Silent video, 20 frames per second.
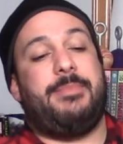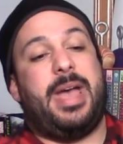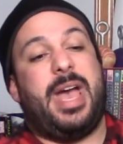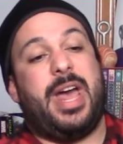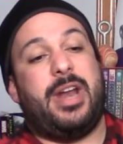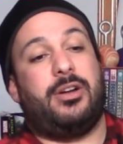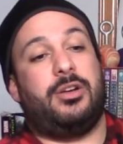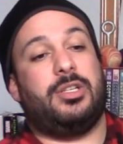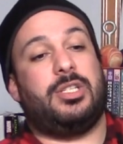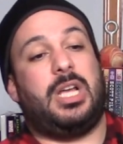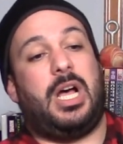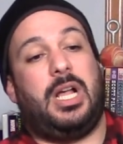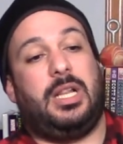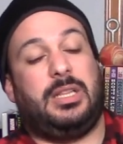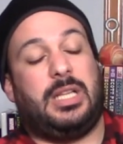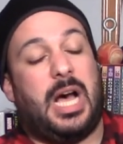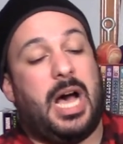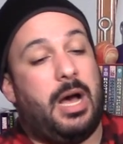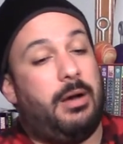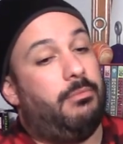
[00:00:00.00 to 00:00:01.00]
matters a
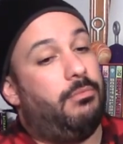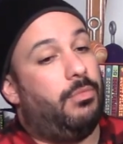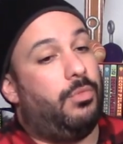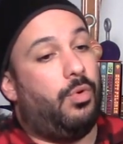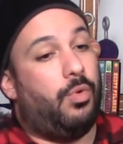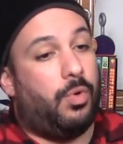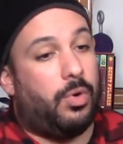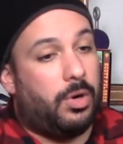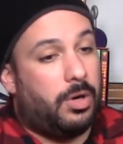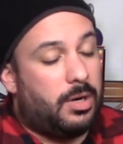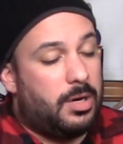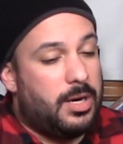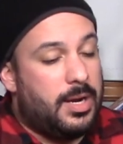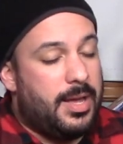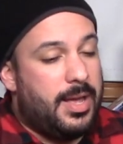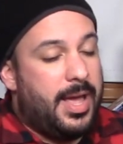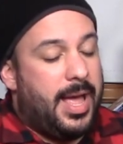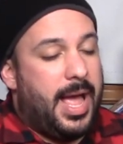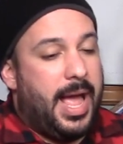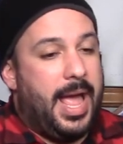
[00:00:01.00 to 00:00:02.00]
lot more,
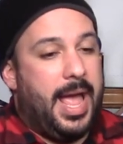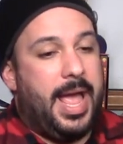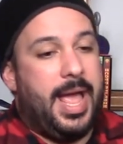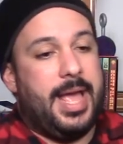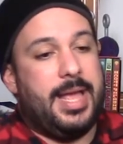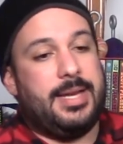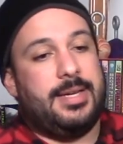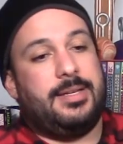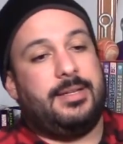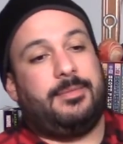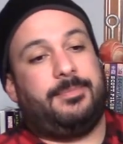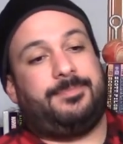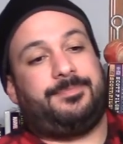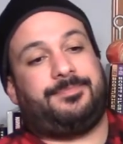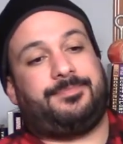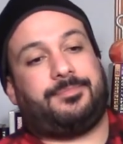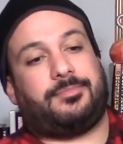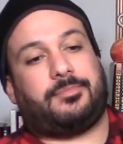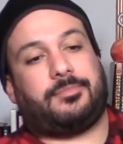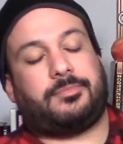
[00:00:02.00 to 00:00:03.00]
and
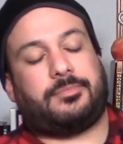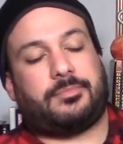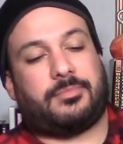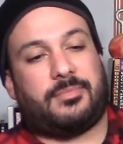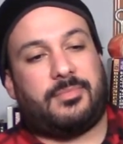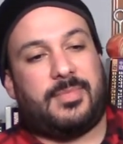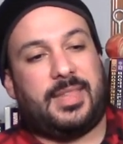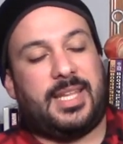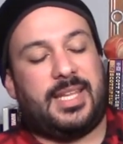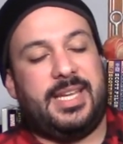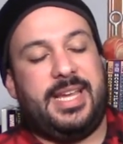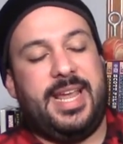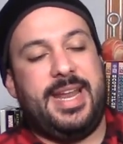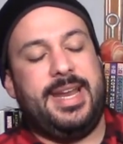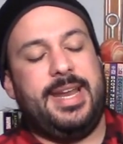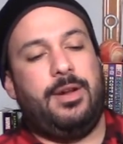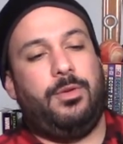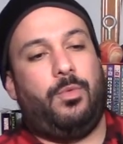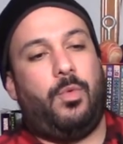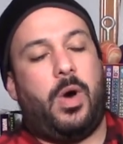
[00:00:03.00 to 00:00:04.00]
he
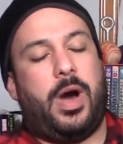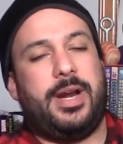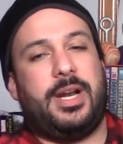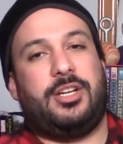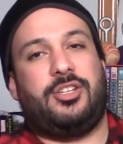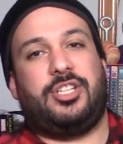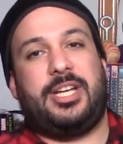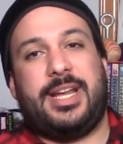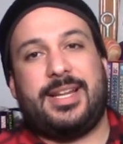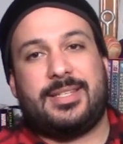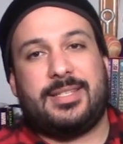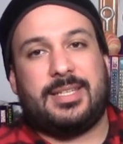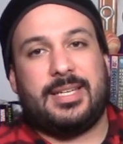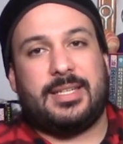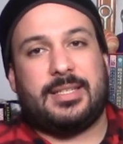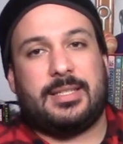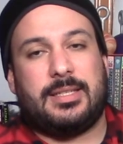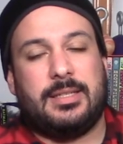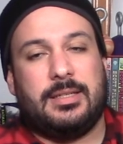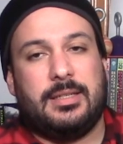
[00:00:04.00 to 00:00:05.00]
didn't want to chance
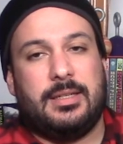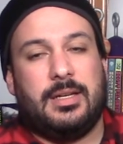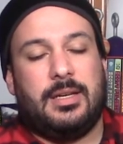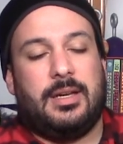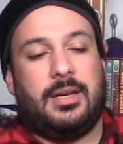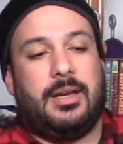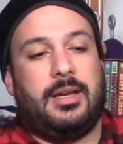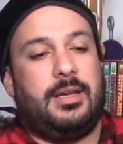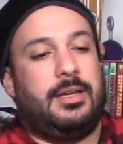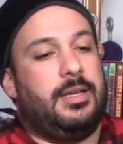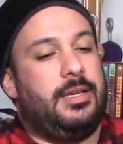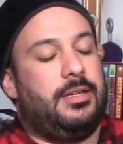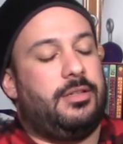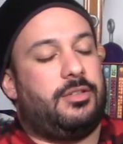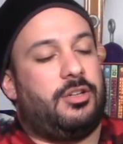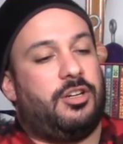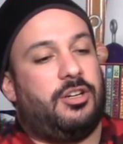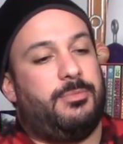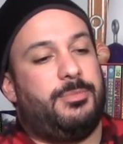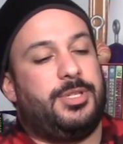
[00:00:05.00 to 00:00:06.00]
it in
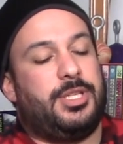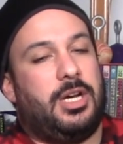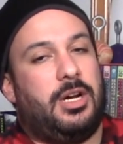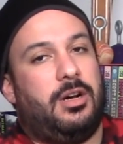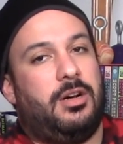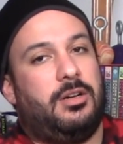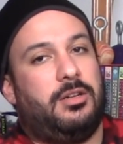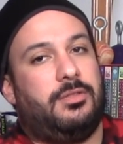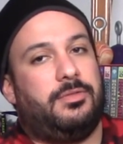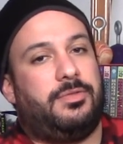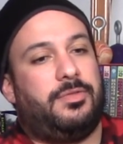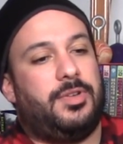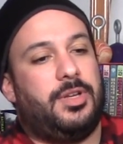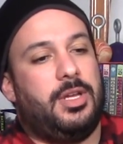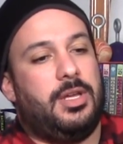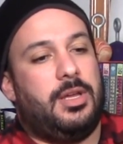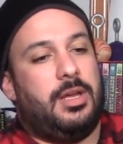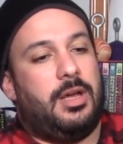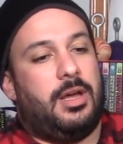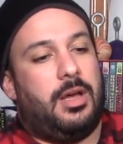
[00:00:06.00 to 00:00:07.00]
terms of
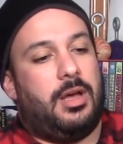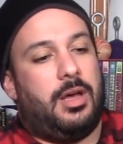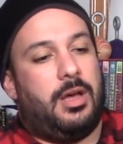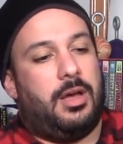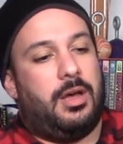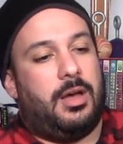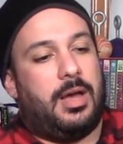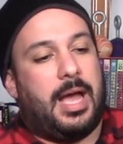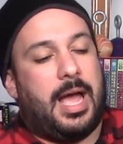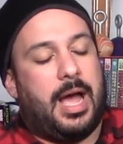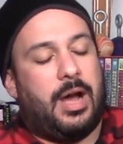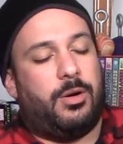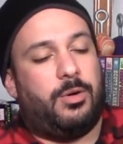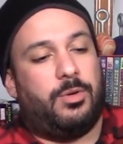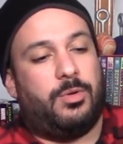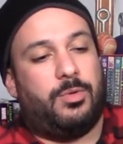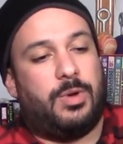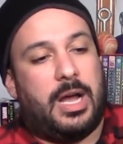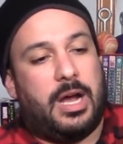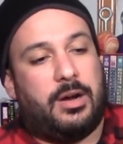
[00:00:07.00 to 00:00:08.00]

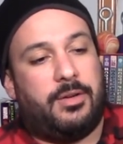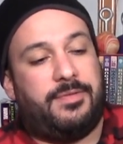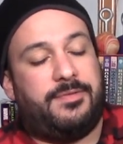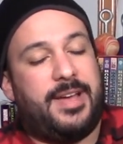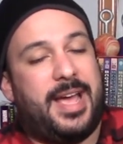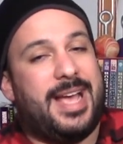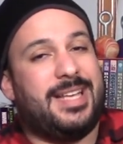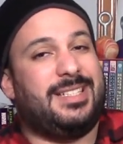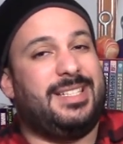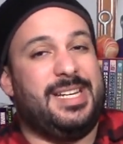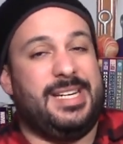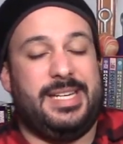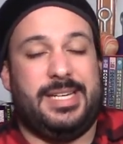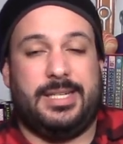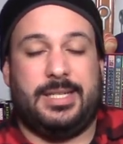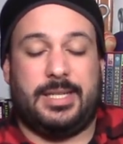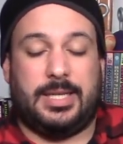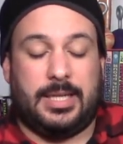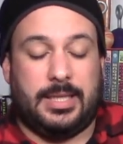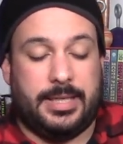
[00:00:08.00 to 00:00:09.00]
how fast he
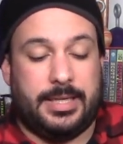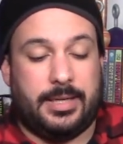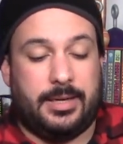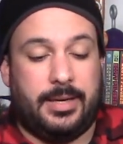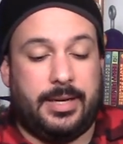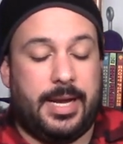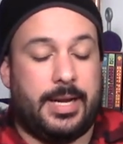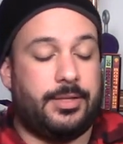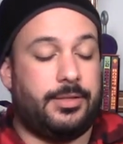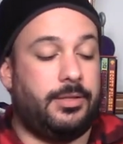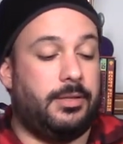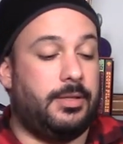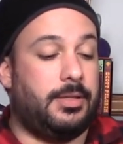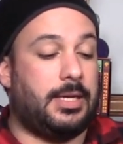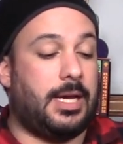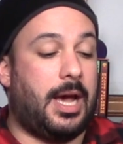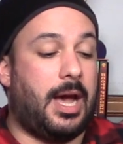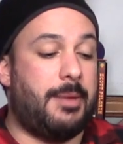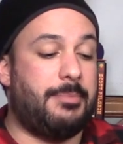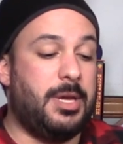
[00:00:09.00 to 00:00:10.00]
needed to clear to get to the
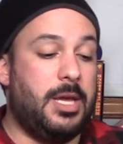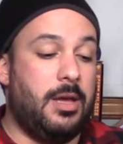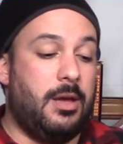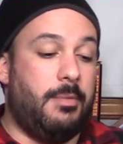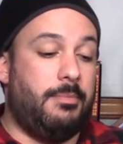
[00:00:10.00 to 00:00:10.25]
top.